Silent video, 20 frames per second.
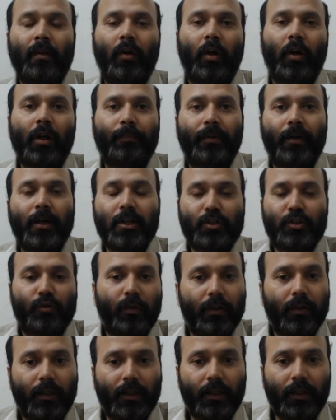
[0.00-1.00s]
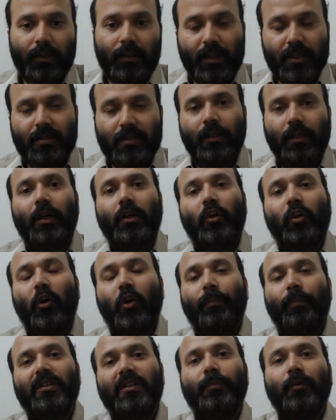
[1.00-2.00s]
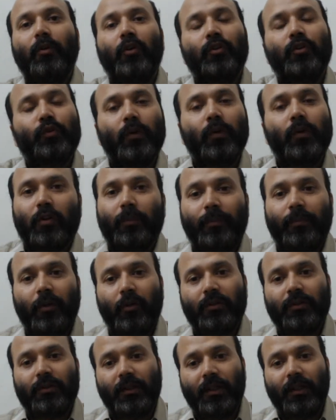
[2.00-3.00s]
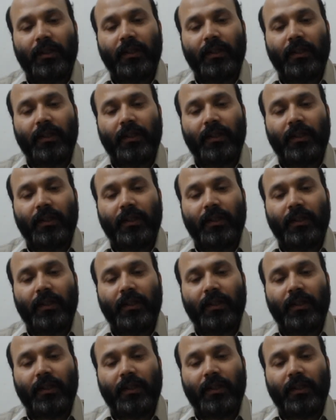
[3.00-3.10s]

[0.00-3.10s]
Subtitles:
or first 20. This year toppers belong to anthropology.